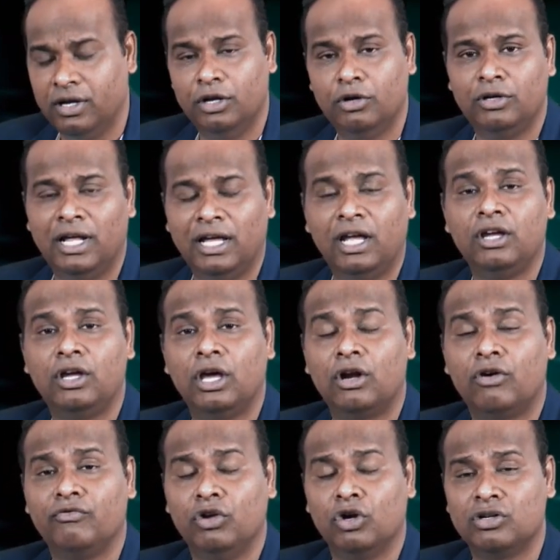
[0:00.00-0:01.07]
taking care
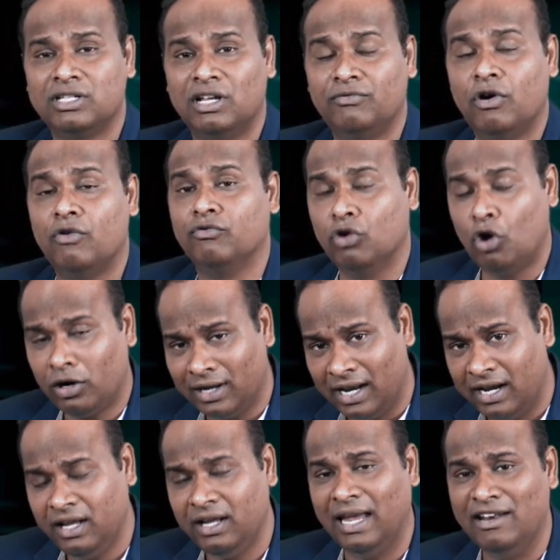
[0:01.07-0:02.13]
of yourself, of not
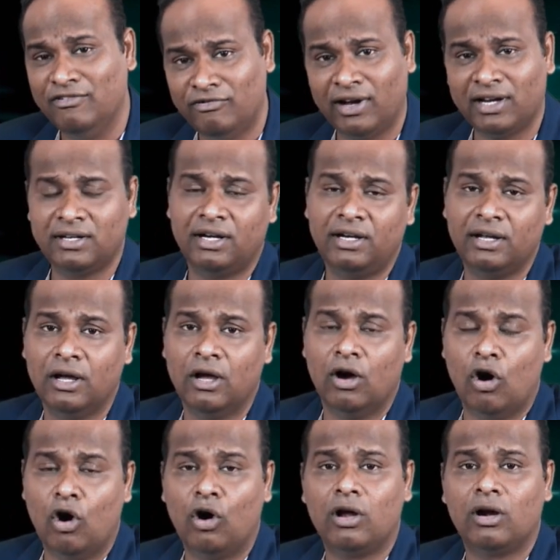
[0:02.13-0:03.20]
getting infected
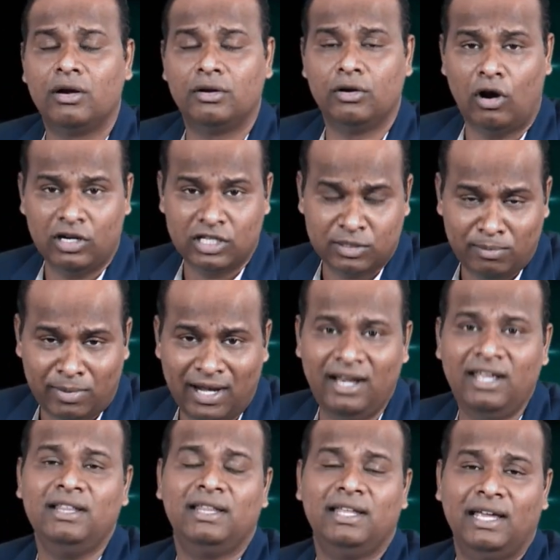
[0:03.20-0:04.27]
or not
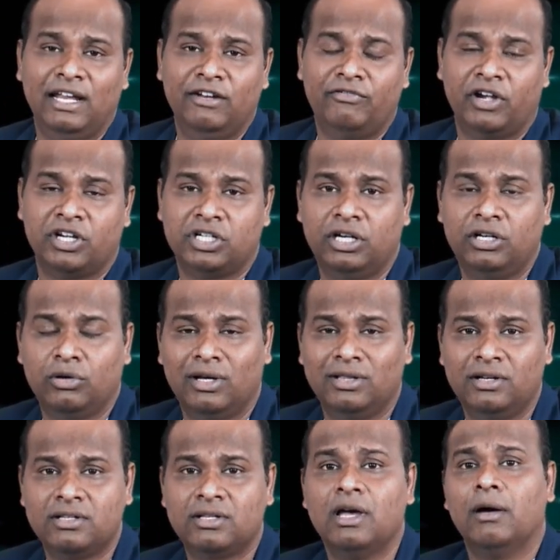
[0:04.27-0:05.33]
spreading the infection to
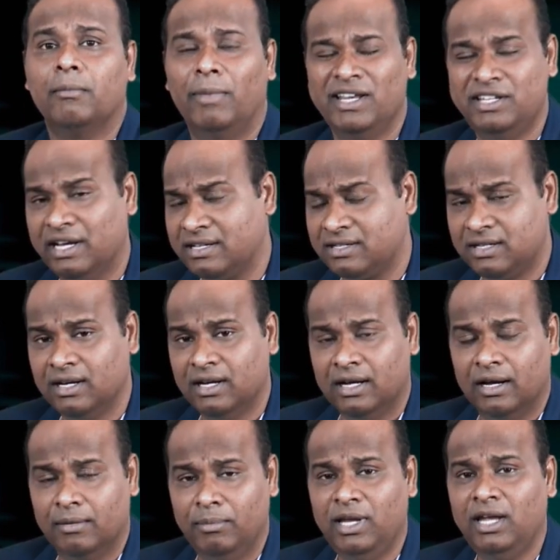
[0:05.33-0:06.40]
others, by just
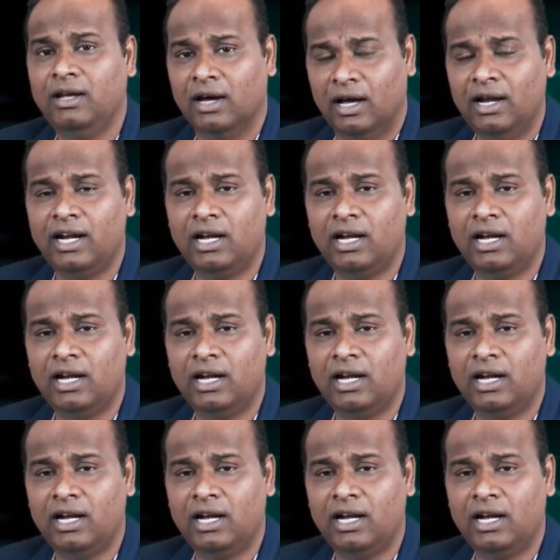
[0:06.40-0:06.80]
being a little